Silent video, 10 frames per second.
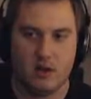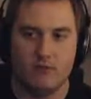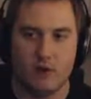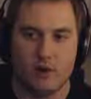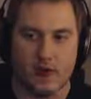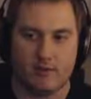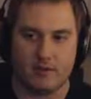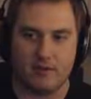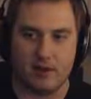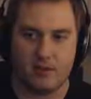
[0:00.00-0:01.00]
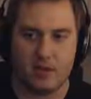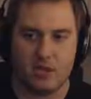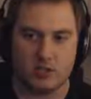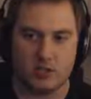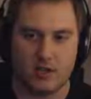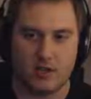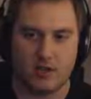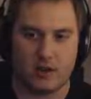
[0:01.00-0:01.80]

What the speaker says: avoid having to fight the boss altogether.